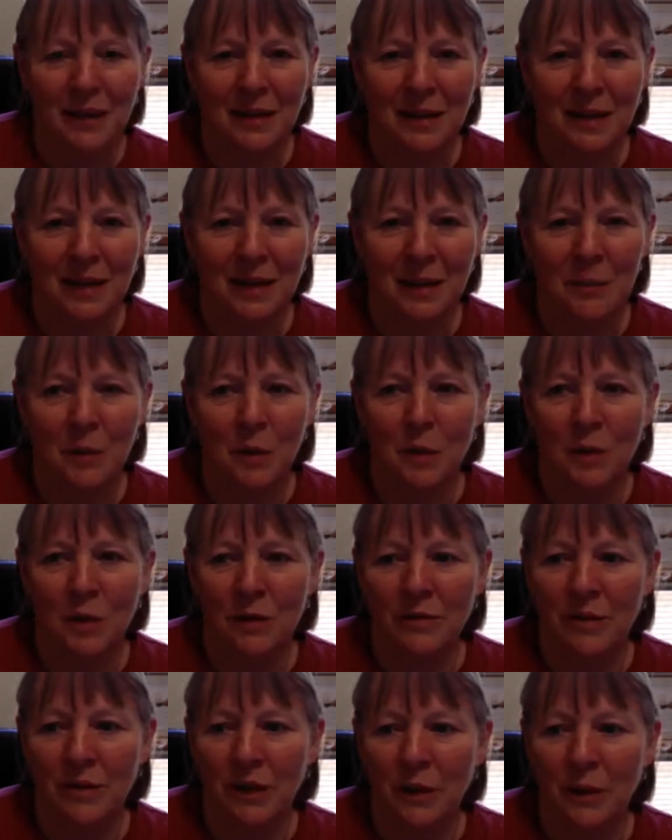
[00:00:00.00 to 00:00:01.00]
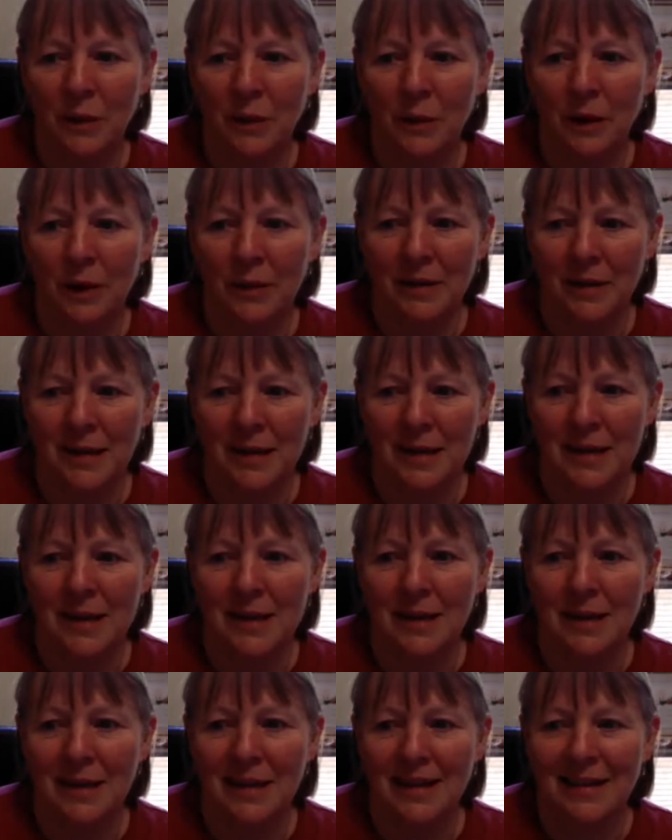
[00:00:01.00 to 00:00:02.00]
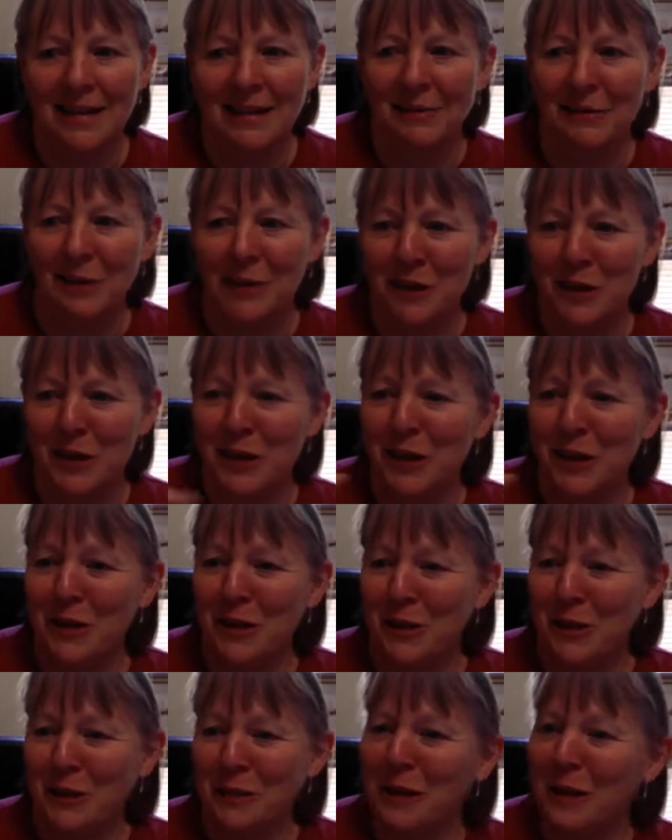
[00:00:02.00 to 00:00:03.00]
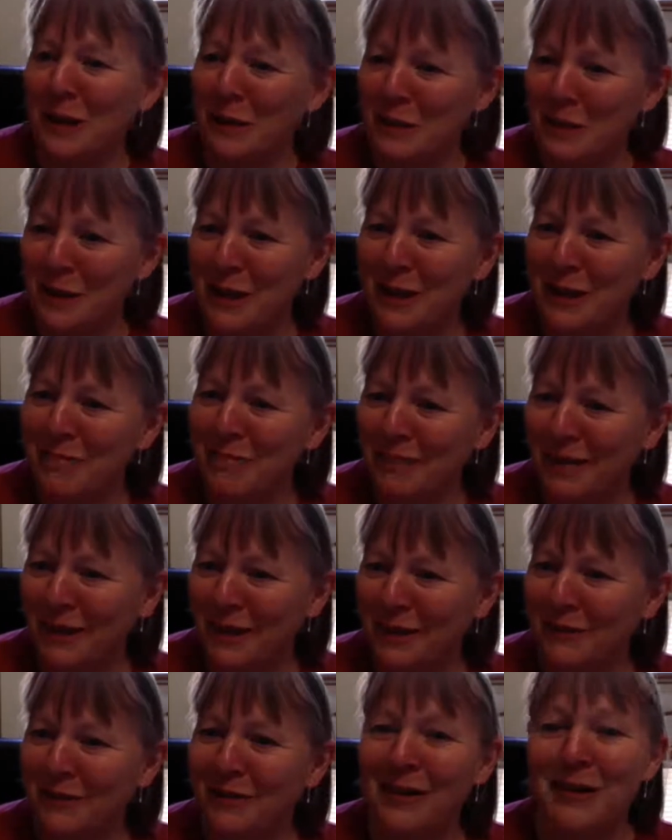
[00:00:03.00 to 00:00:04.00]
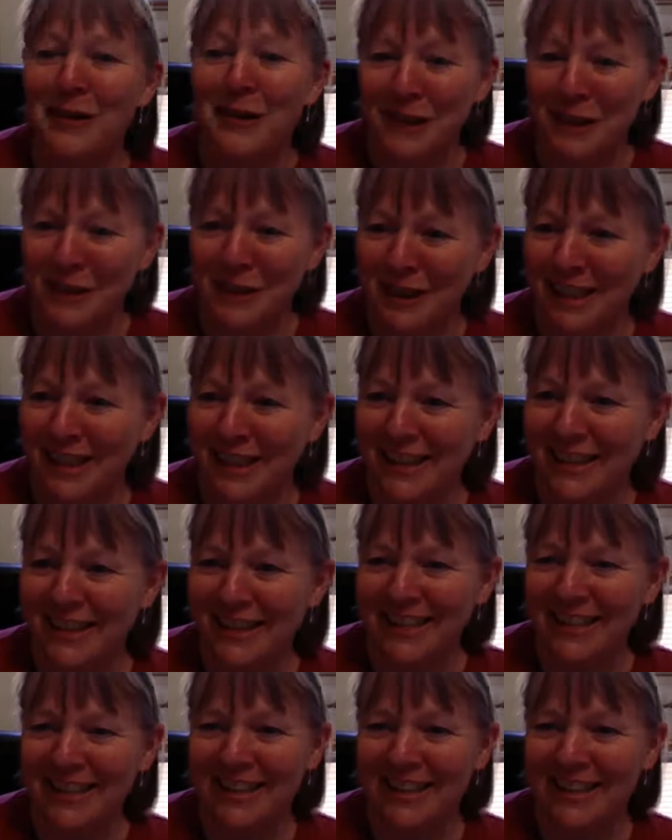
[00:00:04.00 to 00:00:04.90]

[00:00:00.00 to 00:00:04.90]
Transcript: hope all of you others, I love you too, Barbara, and I love you too, Jenna.